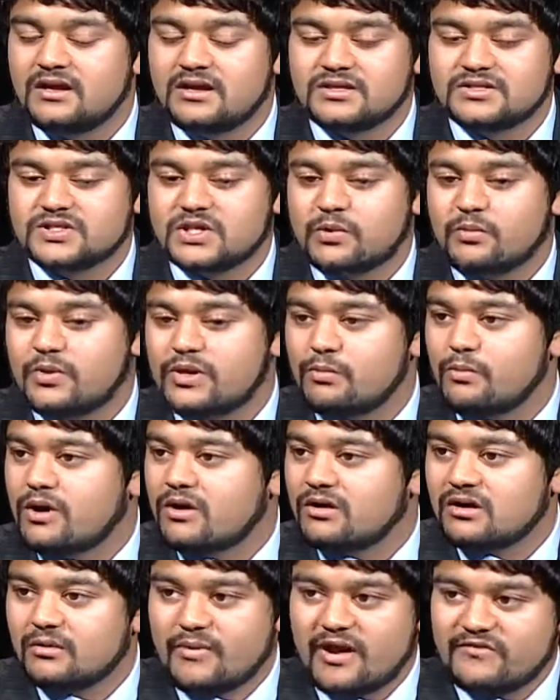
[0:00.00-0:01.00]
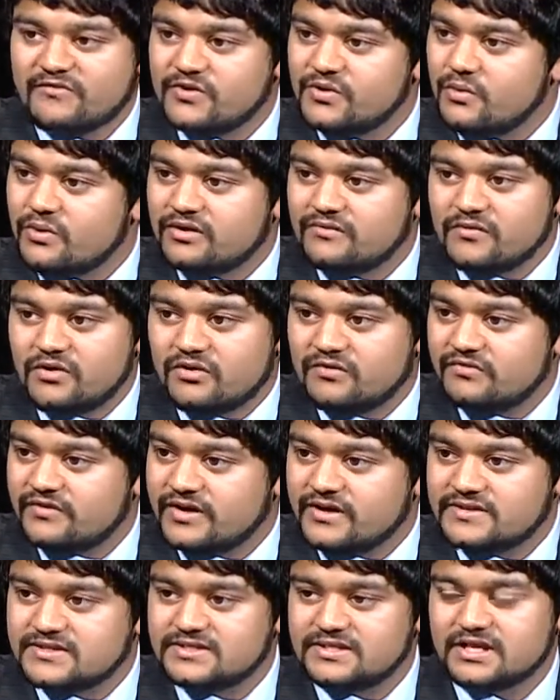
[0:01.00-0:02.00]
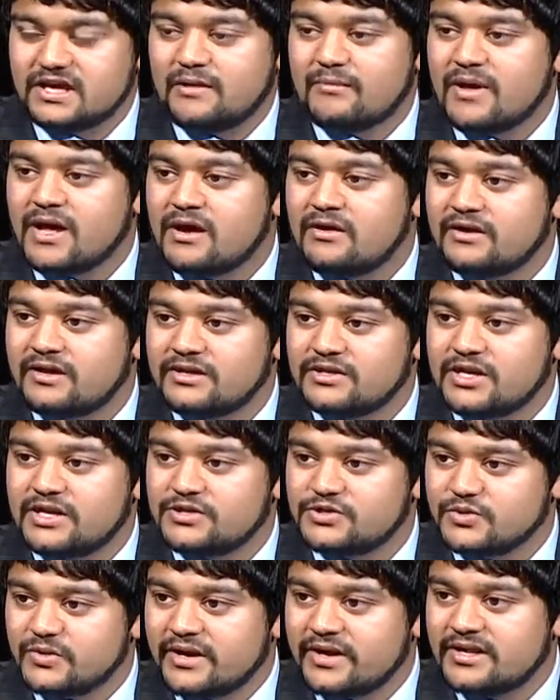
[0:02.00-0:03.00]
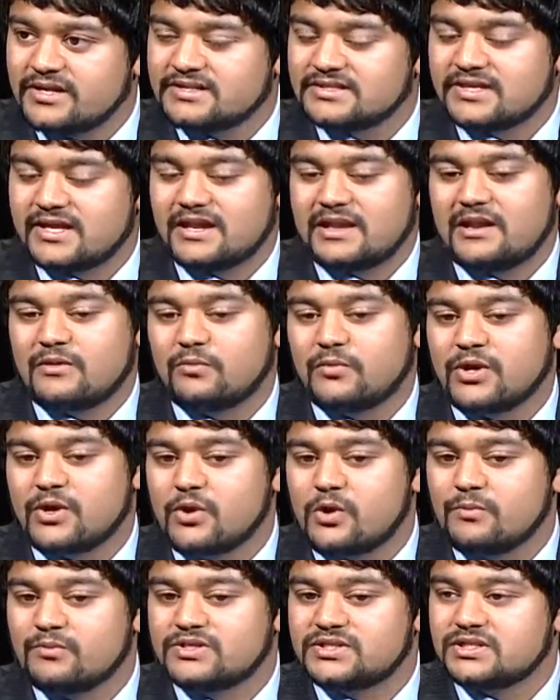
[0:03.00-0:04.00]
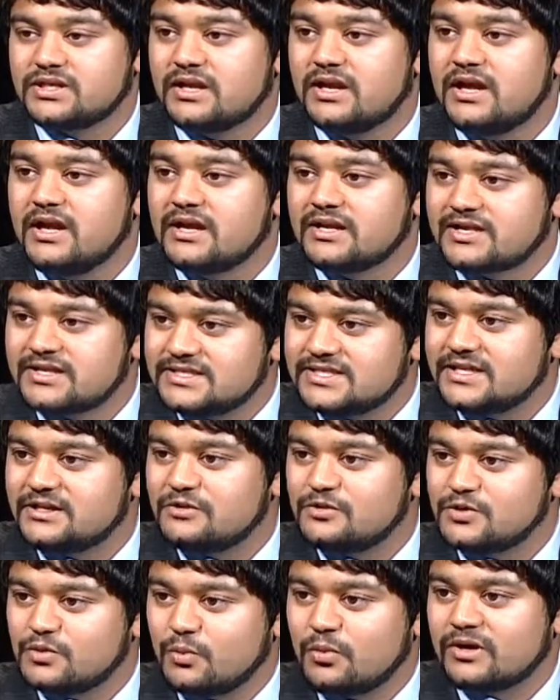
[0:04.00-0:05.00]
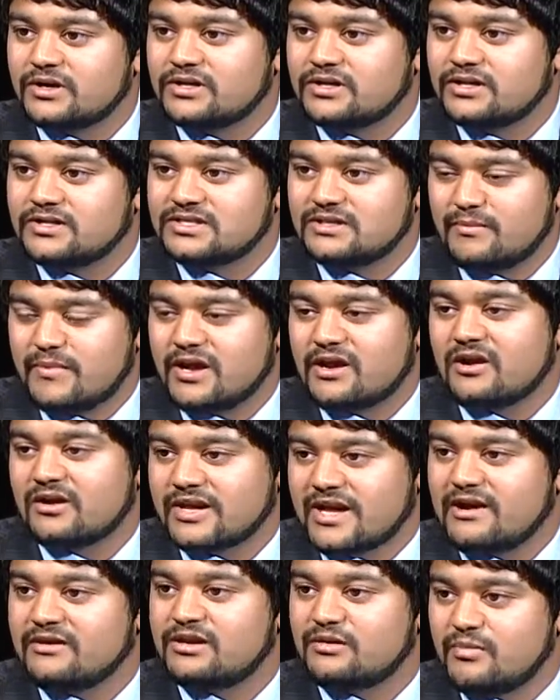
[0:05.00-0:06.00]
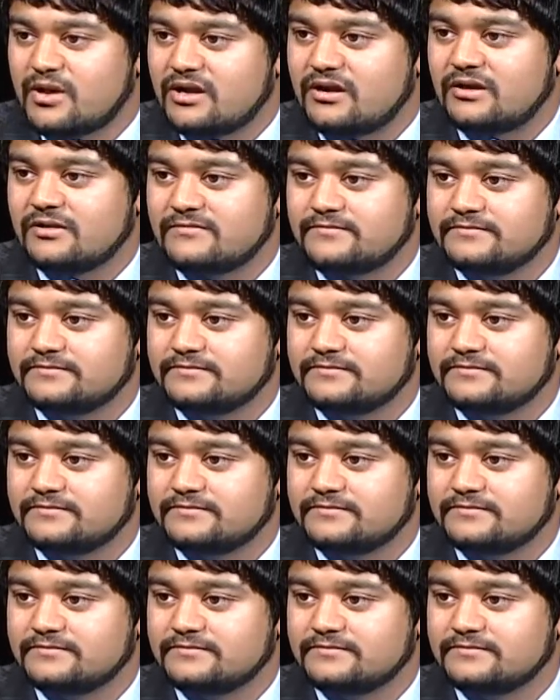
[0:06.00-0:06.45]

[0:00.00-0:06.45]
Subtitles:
So we welcome everyone of all faiths to come out and join us, and we hope to continue to work to make our county better.